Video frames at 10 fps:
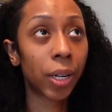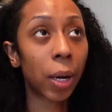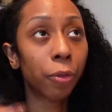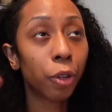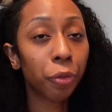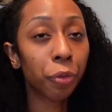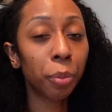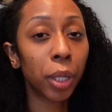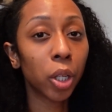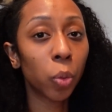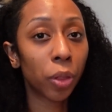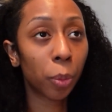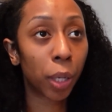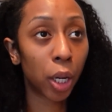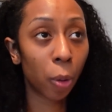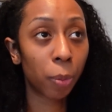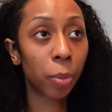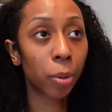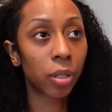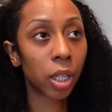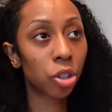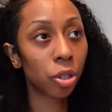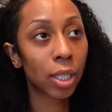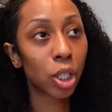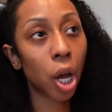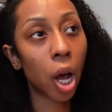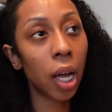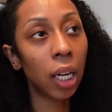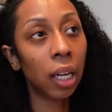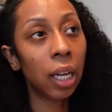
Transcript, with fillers: Now, if you're familiar with the P R P procedure, it's not,